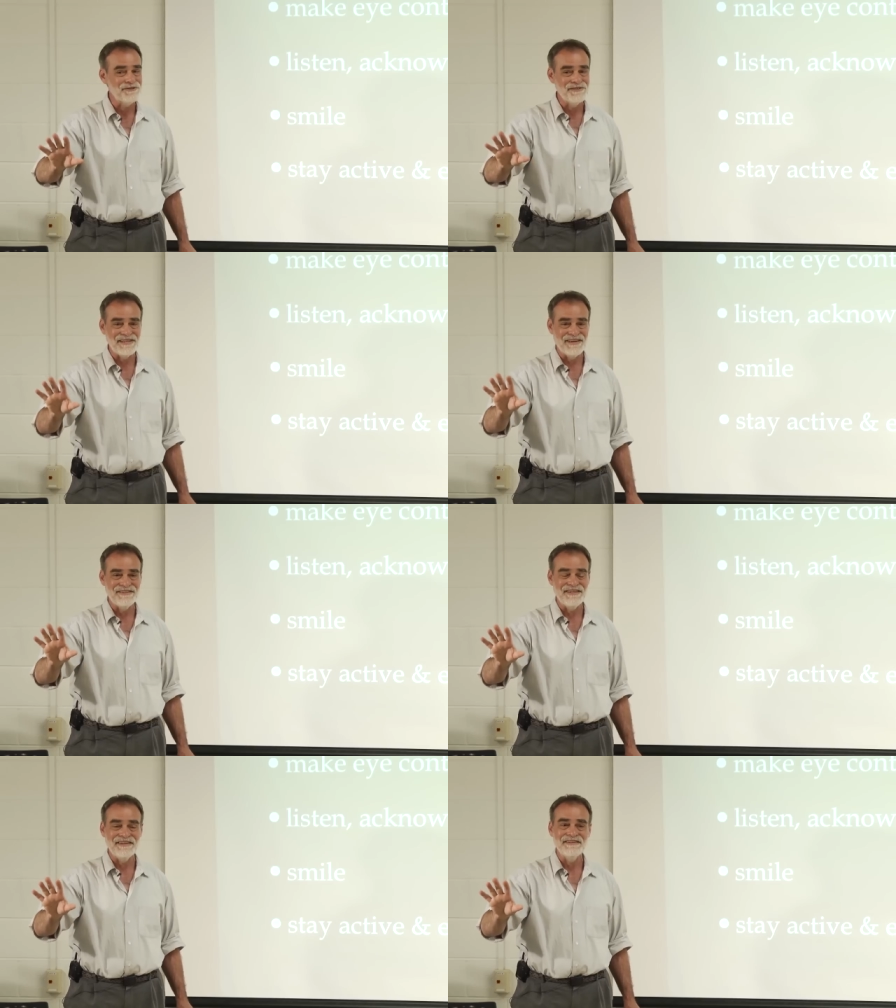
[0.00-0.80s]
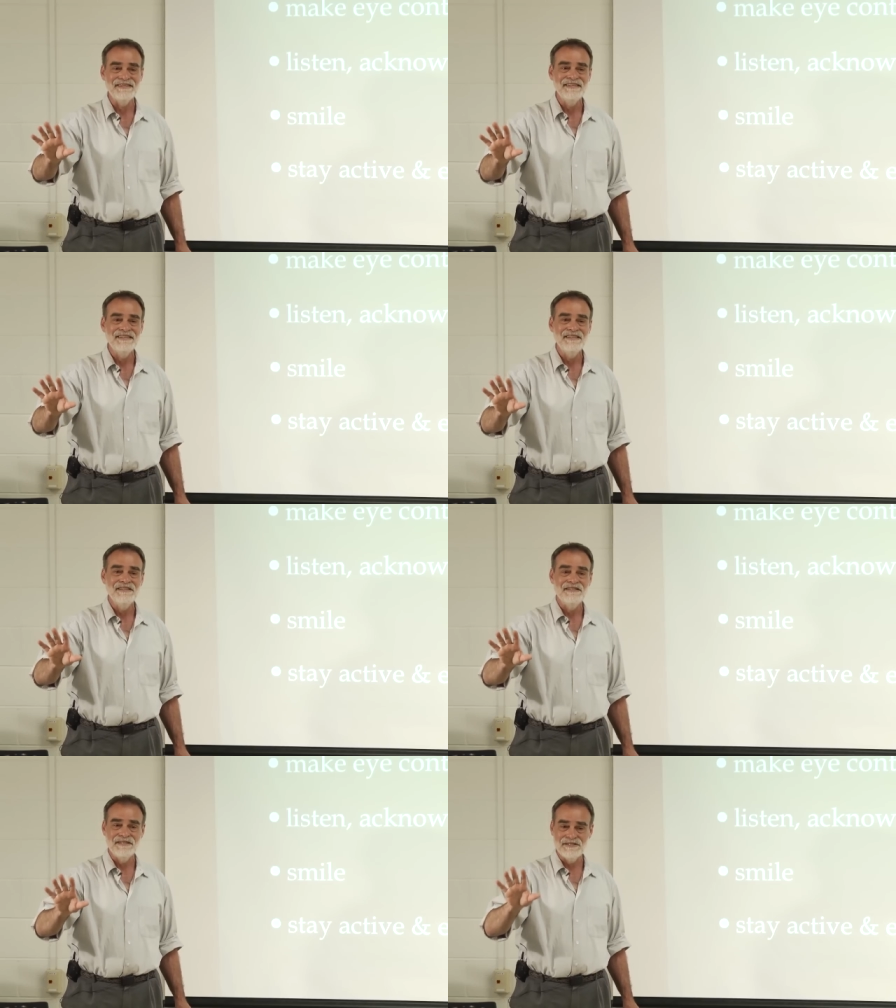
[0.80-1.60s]
options out there.
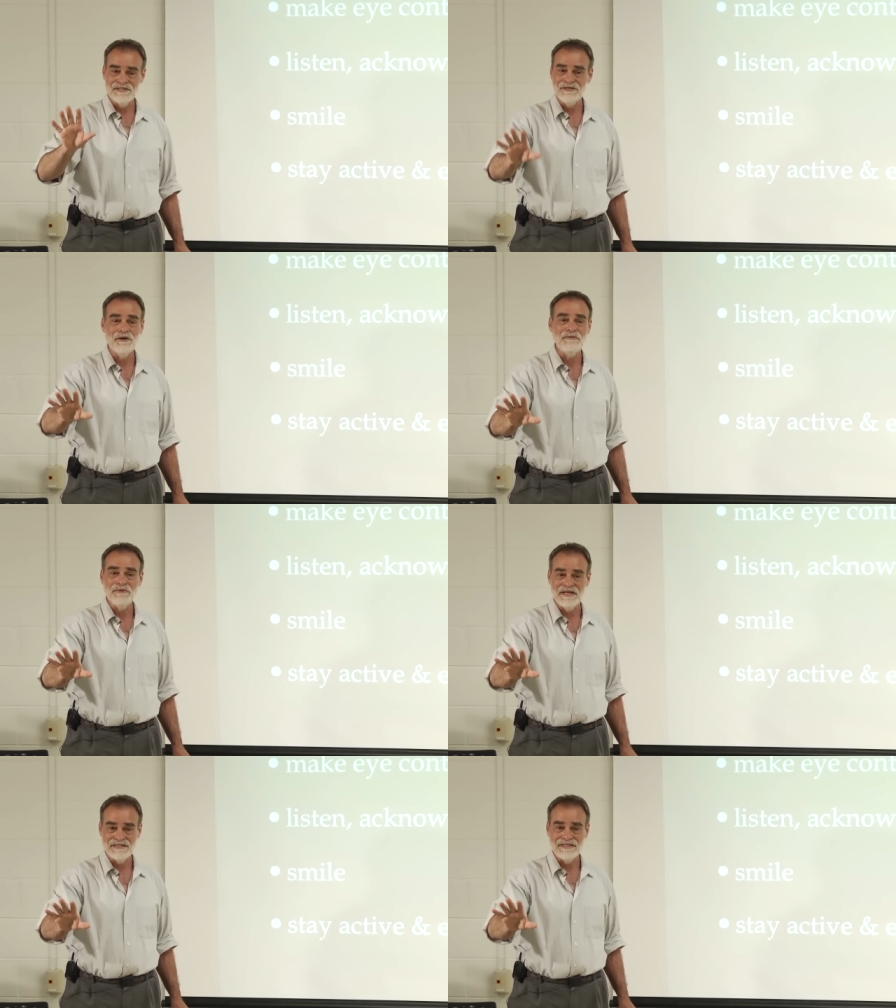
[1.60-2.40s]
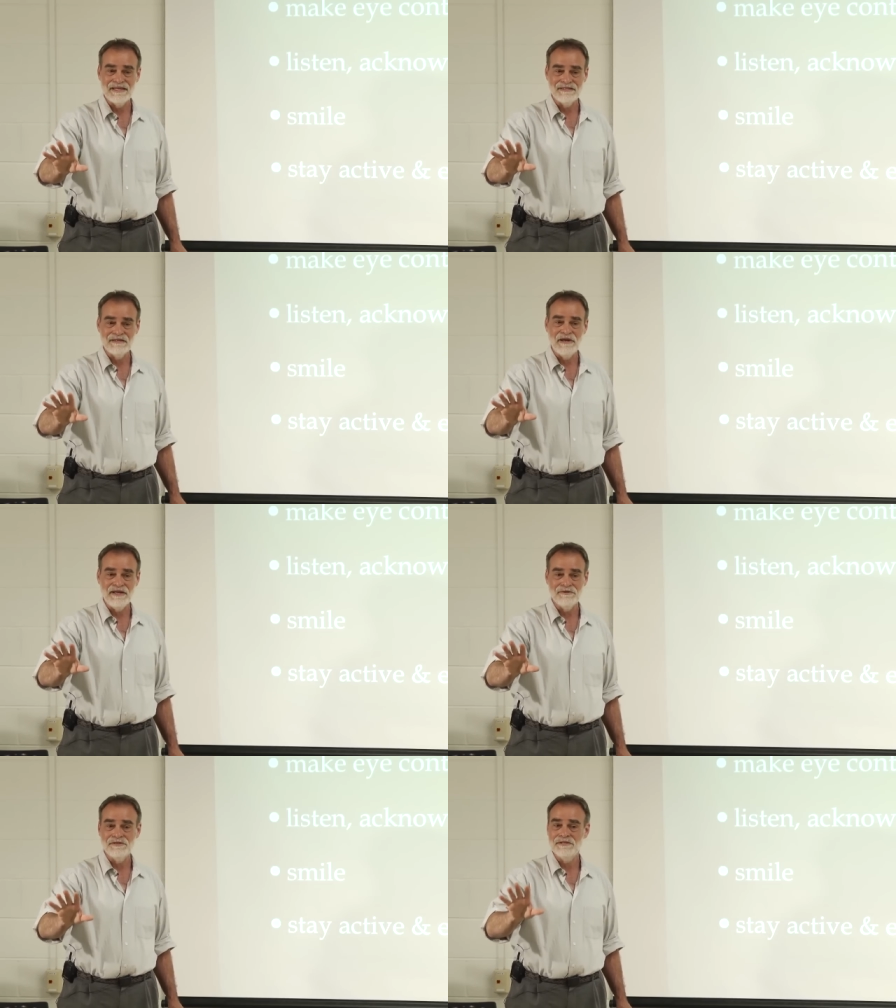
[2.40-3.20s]
This isn't the only place that has
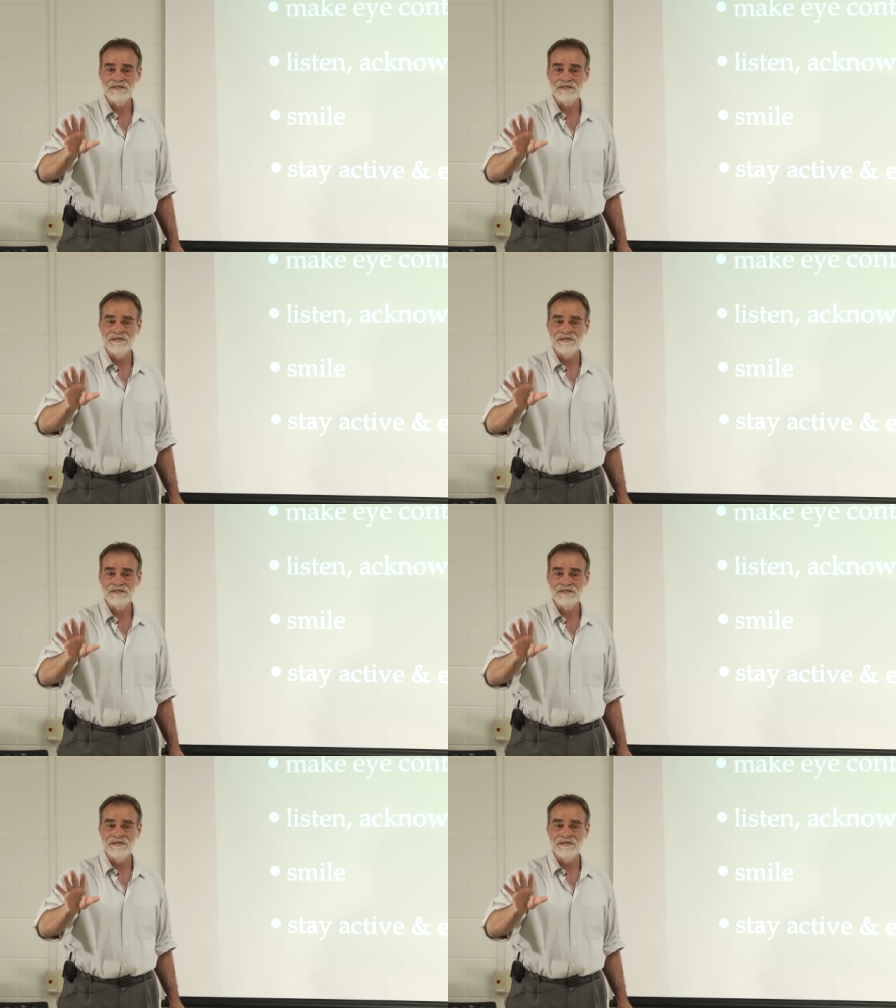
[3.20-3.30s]
tomatoes.